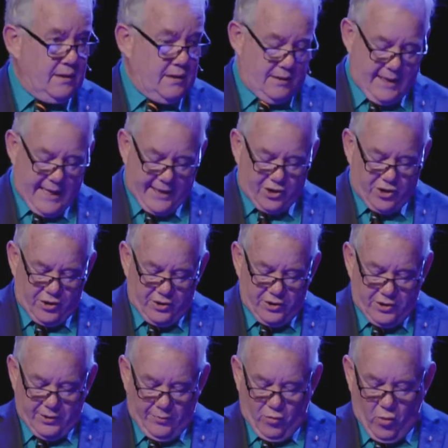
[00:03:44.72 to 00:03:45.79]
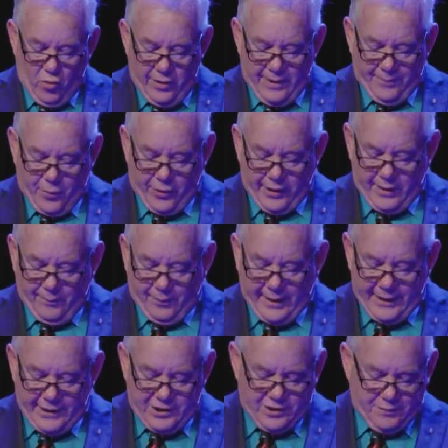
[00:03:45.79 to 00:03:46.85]
The actions that we're already putting in
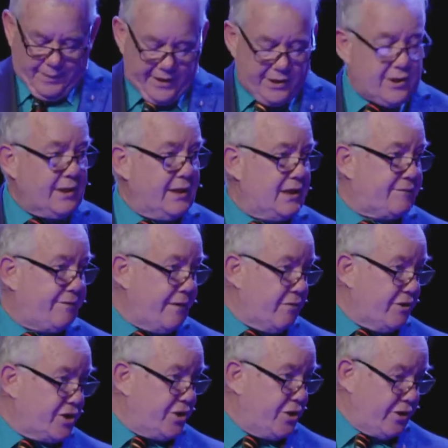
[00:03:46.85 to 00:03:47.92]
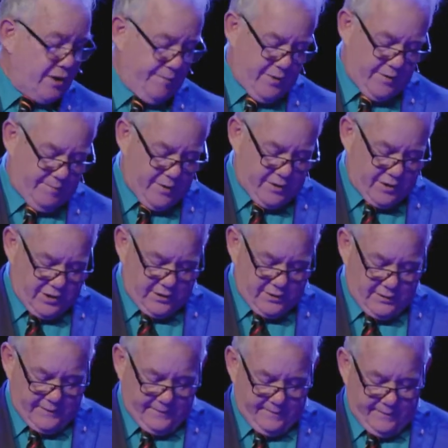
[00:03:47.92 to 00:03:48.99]
place speak to these various new commitments.
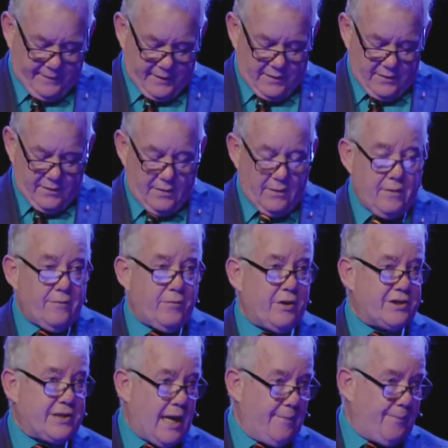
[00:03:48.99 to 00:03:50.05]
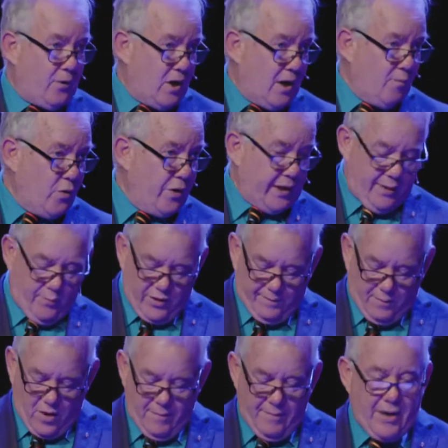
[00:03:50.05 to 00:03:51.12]
For example, I'm working with
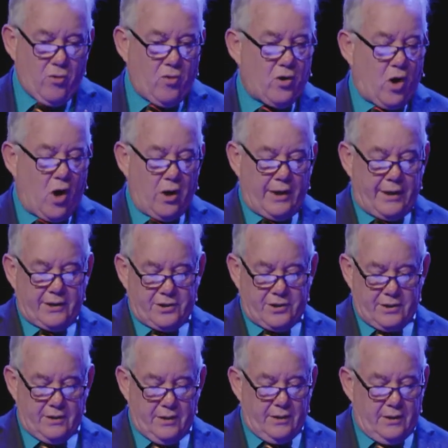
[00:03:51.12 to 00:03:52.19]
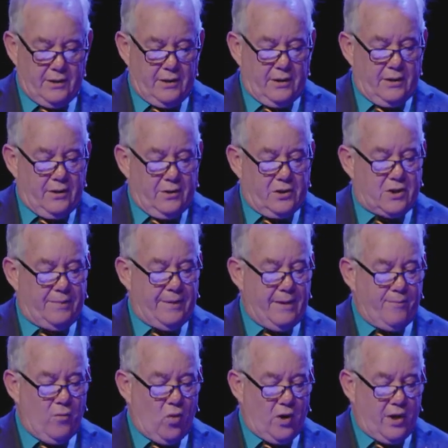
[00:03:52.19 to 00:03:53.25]
my mayoral colleagues to be
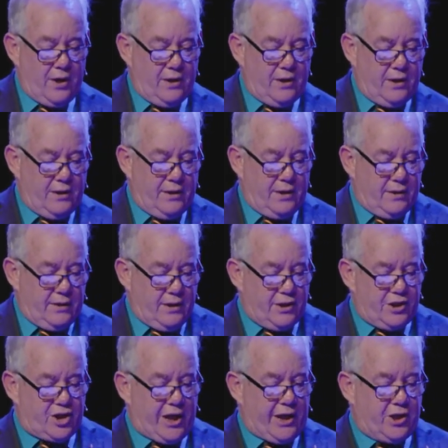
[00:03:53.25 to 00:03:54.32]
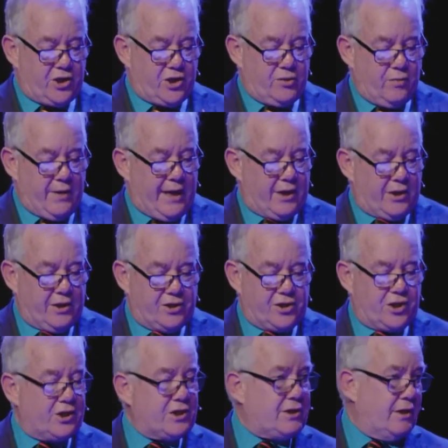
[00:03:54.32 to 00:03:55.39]
more intentional and
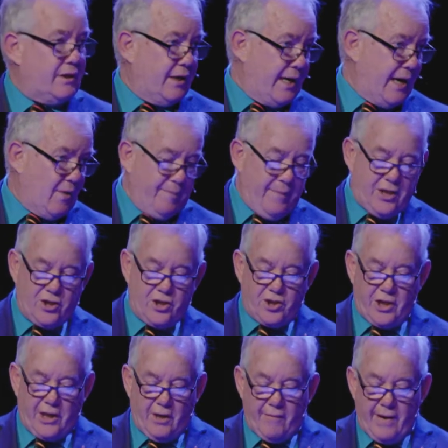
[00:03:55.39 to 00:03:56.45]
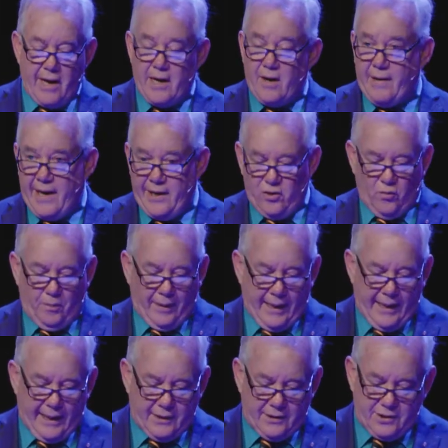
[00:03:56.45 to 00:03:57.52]
consistent in our messaging around our annual
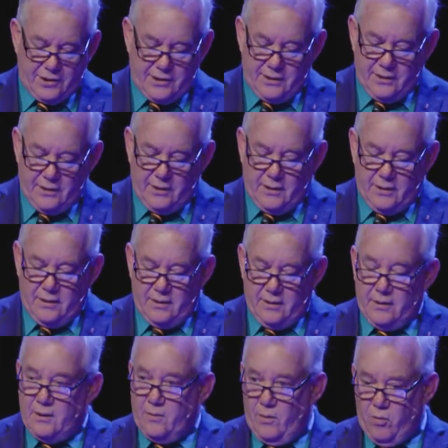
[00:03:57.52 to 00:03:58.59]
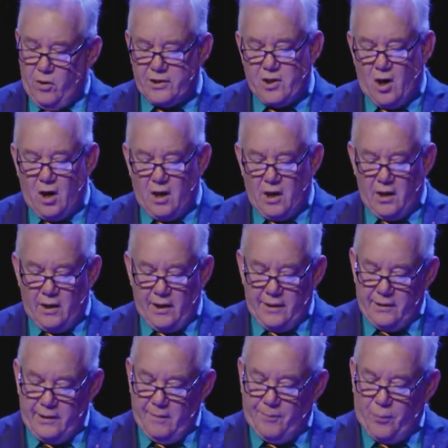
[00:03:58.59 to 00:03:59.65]
plans. We want to highlight
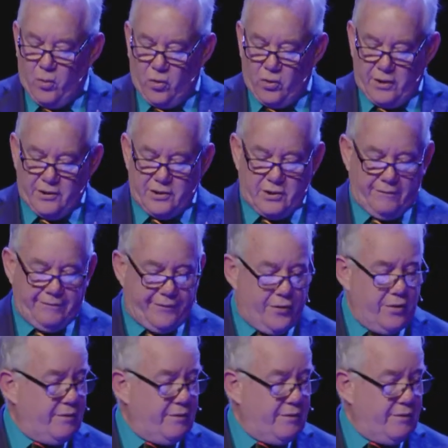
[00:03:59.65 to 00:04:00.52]
the importance of food